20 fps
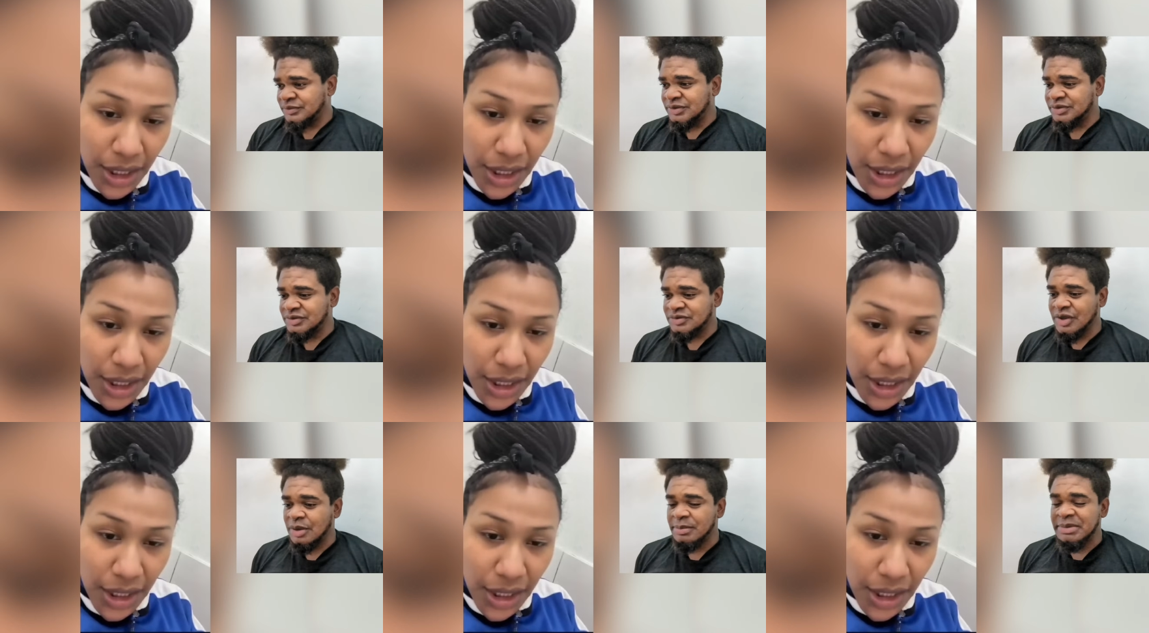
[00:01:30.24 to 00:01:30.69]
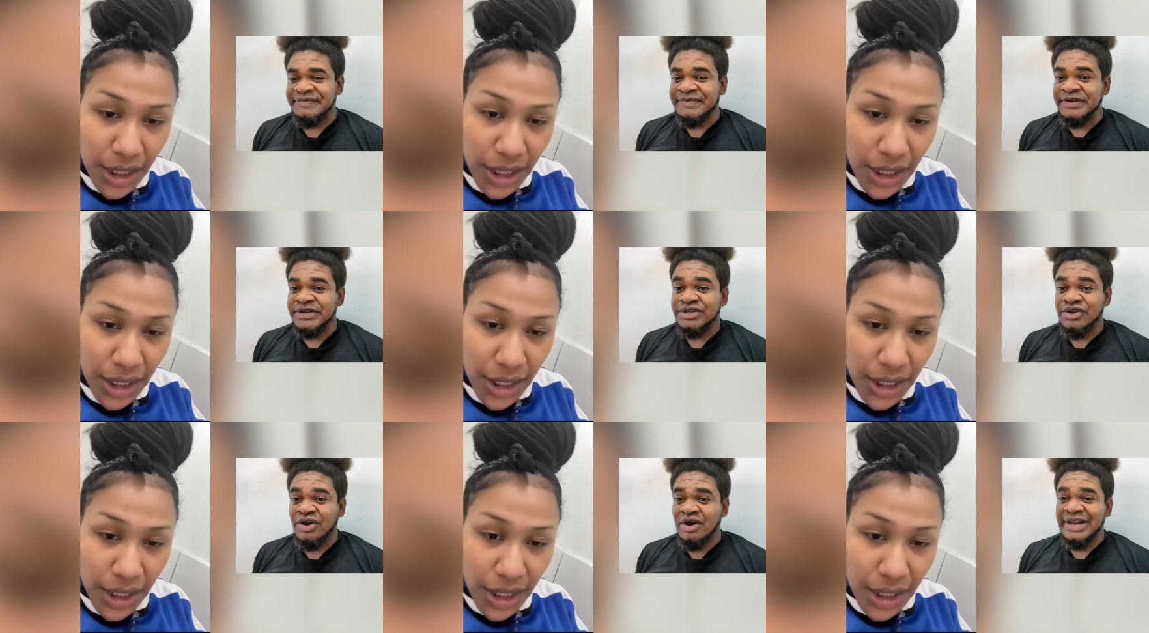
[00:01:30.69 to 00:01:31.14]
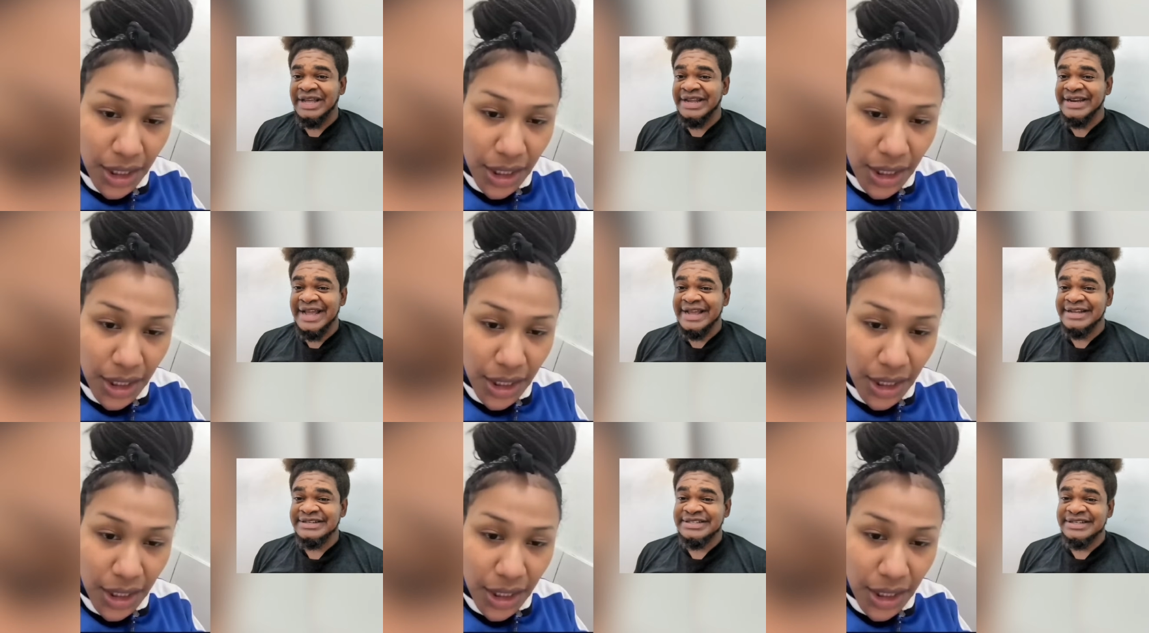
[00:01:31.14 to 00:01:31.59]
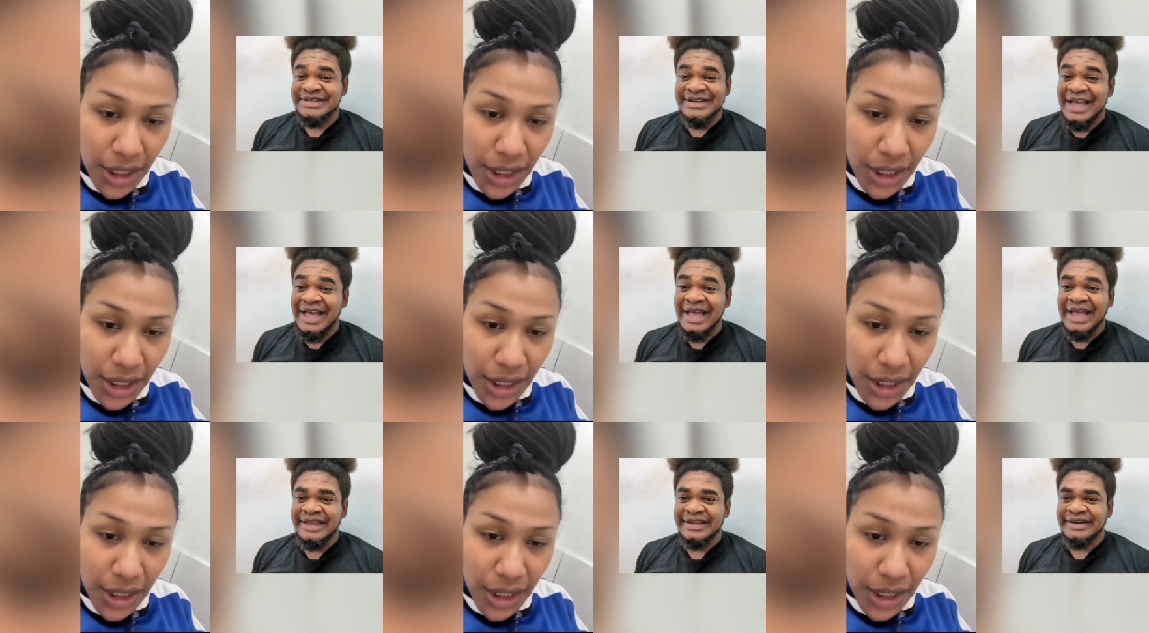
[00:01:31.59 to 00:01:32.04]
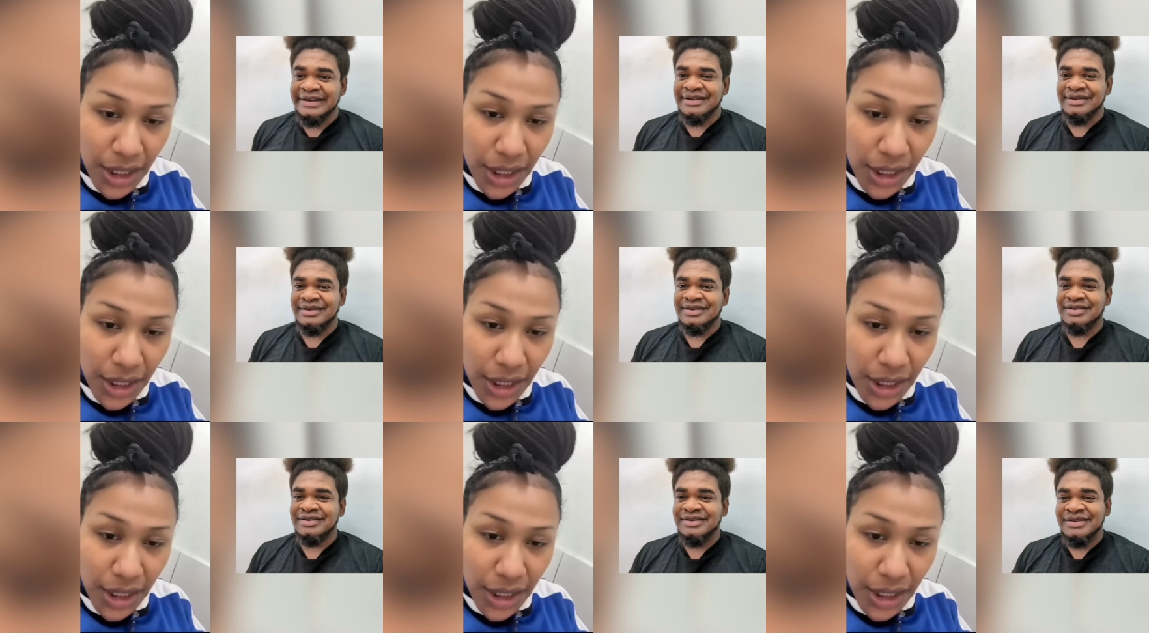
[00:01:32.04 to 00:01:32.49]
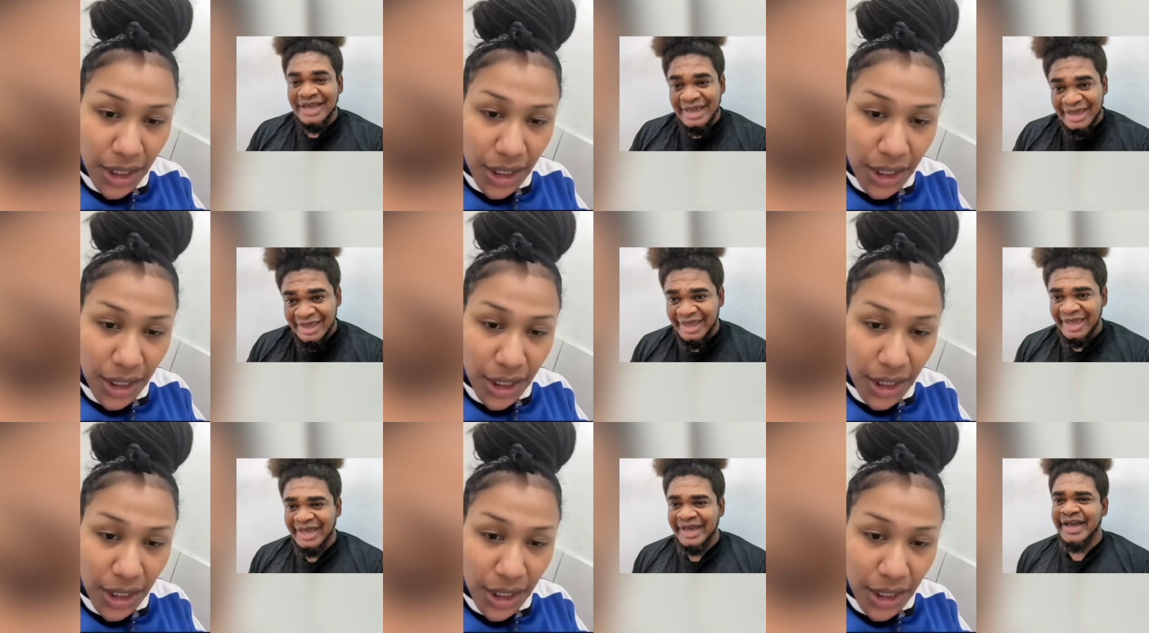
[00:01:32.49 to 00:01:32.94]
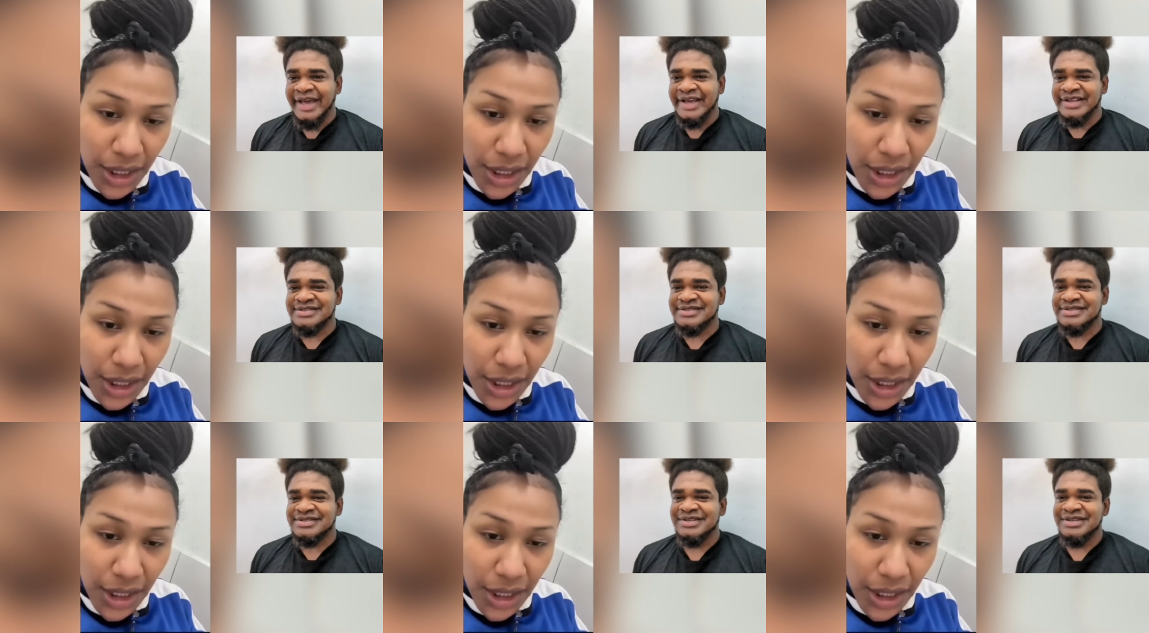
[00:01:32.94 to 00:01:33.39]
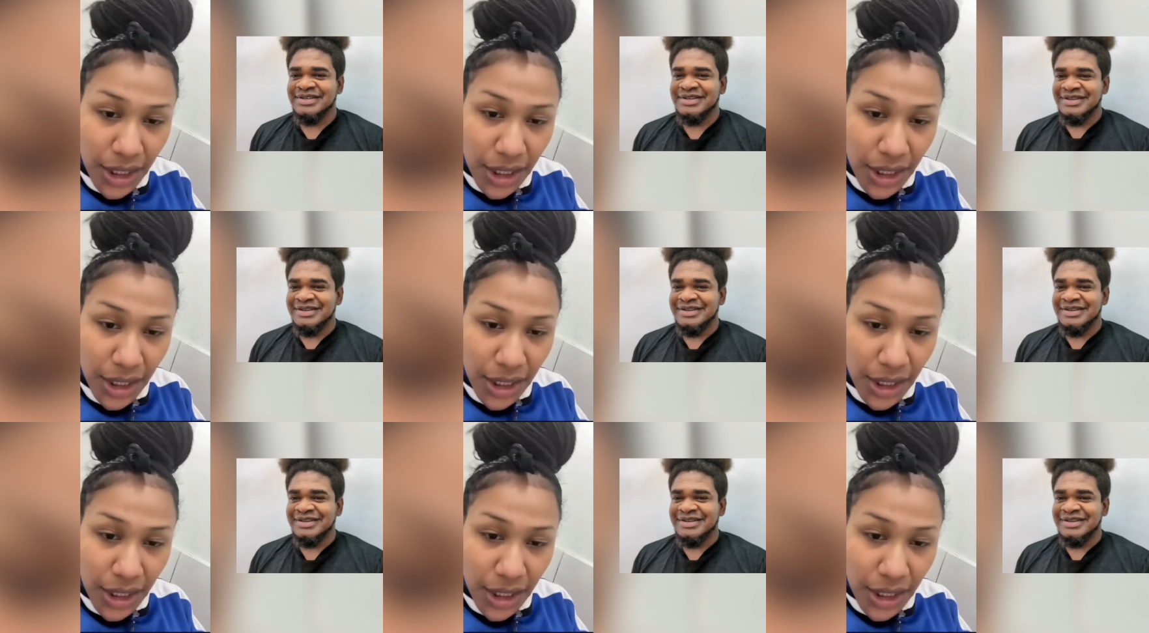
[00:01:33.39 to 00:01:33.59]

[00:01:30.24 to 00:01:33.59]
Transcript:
Speaker 1: some even dollar 99 yes